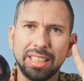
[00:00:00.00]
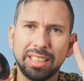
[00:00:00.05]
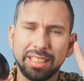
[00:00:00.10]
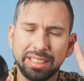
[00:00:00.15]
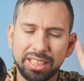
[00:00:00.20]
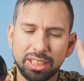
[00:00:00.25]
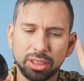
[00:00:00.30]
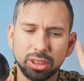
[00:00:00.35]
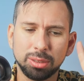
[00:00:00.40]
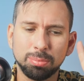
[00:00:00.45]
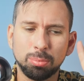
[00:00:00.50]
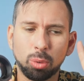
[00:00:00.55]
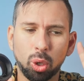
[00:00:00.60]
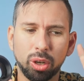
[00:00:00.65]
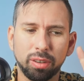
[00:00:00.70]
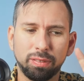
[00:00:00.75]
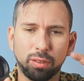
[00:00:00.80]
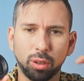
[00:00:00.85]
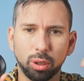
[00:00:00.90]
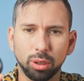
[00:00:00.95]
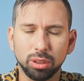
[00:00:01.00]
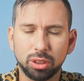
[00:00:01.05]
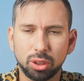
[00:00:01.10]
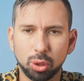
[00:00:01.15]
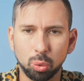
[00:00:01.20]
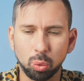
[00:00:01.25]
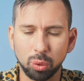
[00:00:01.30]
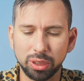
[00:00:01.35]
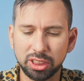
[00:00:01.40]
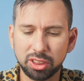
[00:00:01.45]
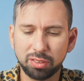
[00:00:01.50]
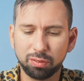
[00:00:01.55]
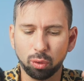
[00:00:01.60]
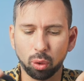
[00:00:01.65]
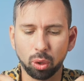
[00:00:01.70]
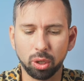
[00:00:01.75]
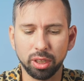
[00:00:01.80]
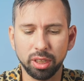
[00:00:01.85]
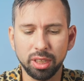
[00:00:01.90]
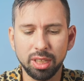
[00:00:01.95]
there's more to wish
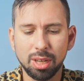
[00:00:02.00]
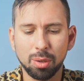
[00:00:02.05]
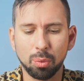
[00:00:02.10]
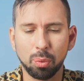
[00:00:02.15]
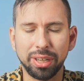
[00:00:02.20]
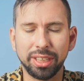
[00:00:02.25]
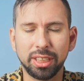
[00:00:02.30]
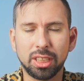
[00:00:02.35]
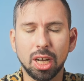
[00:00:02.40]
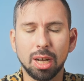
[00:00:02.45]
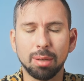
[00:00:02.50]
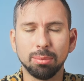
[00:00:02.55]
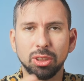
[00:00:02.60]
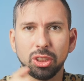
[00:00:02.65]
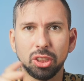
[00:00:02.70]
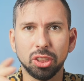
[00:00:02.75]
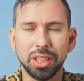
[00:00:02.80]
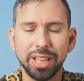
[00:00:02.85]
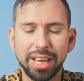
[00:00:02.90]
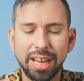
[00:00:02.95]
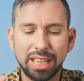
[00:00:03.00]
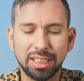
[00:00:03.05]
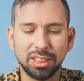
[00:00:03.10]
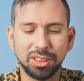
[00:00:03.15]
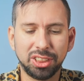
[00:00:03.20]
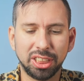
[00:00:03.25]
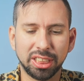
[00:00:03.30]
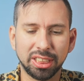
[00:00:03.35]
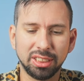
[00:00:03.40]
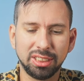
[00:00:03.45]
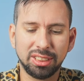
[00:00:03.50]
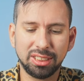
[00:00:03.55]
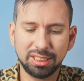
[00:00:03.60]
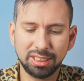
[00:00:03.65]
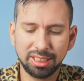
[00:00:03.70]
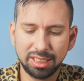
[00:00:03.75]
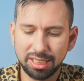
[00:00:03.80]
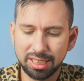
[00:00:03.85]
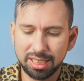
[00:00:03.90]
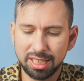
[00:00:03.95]
for when it comes to the
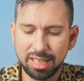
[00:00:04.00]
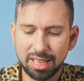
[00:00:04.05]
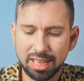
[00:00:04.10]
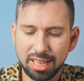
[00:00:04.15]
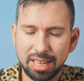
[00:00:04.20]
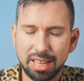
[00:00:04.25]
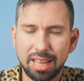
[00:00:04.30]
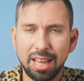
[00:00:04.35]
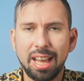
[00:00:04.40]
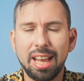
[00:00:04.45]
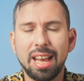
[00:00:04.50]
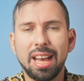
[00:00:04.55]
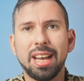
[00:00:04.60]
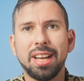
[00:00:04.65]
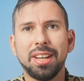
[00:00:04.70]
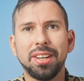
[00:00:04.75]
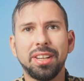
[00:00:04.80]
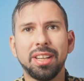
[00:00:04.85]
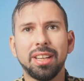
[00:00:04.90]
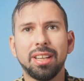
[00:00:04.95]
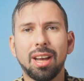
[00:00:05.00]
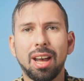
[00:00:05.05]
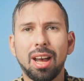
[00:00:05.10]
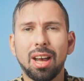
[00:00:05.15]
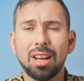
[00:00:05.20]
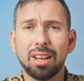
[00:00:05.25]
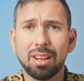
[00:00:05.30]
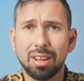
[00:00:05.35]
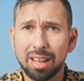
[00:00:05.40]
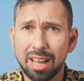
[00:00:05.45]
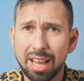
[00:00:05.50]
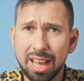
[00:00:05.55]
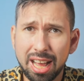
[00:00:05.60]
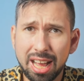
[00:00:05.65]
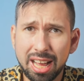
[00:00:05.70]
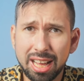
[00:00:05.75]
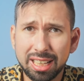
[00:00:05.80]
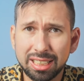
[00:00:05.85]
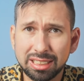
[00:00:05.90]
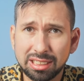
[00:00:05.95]
edges, and
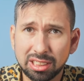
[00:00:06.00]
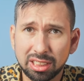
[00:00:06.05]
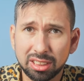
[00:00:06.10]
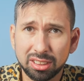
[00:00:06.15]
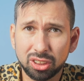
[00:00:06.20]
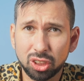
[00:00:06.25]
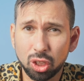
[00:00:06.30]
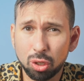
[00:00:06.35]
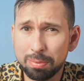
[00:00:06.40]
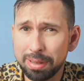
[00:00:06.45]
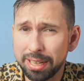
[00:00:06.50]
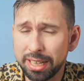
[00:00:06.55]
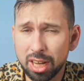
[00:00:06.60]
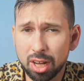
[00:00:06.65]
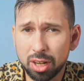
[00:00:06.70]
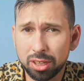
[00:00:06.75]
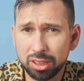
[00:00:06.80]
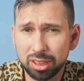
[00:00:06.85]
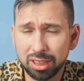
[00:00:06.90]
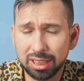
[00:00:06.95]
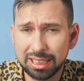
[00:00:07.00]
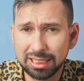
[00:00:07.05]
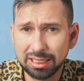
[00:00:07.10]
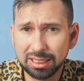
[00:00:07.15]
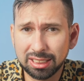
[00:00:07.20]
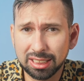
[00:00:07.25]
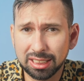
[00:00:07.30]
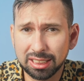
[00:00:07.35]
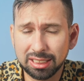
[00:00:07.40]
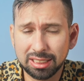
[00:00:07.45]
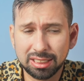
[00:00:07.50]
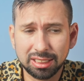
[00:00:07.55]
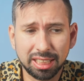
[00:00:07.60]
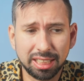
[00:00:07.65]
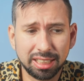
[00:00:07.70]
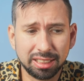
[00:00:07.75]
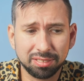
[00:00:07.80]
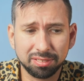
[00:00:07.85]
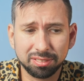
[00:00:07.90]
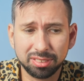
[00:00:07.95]
as so many other lenses
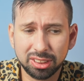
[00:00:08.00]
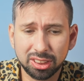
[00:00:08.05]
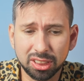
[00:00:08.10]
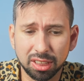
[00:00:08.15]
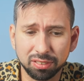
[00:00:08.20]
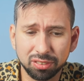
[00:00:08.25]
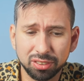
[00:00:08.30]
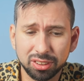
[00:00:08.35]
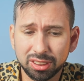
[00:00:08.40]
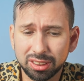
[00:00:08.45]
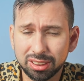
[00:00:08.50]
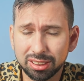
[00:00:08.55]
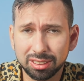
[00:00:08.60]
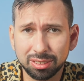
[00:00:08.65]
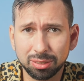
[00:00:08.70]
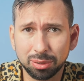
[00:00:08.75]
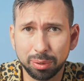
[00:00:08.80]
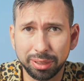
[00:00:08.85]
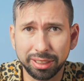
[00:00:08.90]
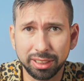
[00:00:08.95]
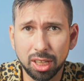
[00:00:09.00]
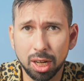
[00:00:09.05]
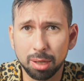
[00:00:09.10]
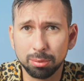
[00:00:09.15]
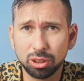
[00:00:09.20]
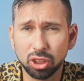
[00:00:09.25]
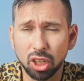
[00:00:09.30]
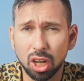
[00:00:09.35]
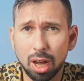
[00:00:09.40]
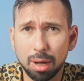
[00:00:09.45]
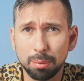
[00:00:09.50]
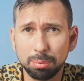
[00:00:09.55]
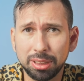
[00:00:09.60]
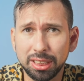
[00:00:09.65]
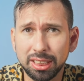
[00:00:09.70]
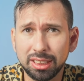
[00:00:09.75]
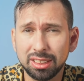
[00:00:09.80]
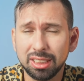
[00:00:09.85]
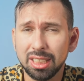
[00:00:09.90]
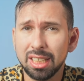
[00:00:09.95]
and stuffs when it comes to
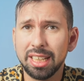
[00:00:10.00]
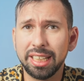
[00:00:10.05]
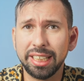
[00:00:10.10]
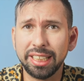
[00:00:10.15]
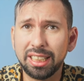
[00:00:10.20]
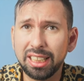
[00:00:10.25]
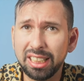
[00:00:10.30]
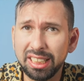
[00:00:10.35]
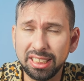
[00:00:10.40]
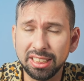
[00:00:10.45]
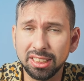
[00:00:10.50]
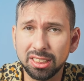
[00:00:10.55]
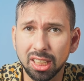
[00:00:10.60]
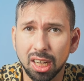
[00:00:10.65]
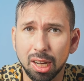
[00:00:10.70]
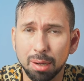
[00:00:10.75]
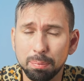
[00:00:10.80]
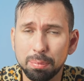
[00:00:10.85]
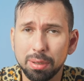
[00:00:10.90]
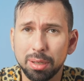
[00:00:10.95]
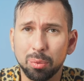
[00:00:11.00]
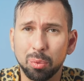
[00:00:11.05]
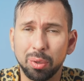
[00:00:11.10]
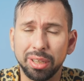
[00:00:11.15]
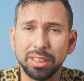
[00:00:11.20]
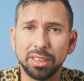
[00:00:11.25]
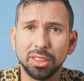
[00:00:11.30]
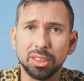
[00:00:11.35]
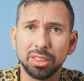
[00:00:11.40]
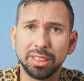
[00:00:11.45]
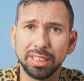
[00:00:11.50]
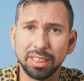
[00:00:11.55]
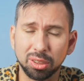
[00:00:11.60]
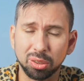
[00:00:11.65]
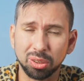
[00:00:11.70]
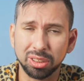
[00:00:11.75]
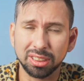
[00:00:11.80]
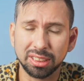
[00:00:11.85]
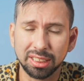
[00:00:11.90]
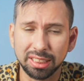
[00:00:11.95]
optics, it cleans up when you're
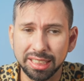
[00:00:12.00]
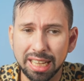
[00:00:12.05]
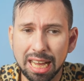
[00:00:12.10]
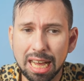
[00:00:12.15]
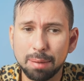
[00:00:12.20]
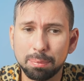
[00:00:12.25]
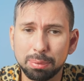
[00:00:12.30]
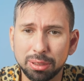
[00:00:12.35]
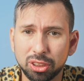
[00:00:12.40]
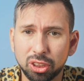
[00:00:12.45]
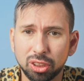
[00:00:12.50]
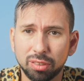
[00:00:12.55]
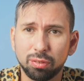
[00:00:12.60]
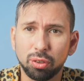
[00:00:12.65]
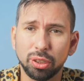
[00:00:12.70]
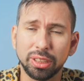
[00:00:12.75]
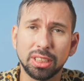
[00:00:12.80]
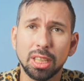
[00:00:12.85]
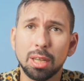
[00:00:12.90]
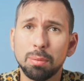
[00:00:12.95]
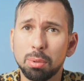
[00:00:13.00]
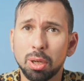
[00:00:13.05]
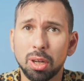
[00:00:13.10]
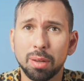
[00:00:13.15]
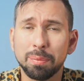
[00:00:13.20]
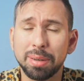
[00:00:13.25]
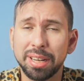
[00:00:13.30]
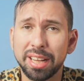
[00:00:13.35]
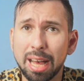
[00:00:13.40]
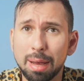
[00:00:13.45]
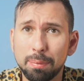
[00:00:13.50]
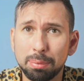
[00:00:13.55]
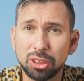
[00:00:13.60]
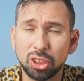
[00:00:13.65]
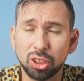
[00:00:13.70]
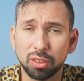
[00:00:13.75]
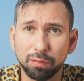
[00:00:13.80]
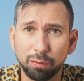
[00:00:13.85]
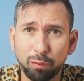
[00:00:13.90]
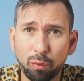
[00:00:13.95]
increasing the aperture. For example, on an
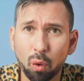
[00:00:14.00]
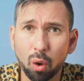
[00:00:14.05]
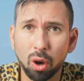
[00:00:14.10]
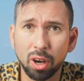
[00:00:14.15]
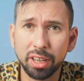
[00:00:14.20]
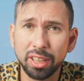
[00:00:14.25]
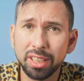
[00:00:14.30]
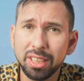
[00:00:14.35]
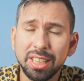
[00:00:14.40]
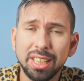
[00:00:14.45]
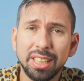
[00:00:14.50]
aperture 4,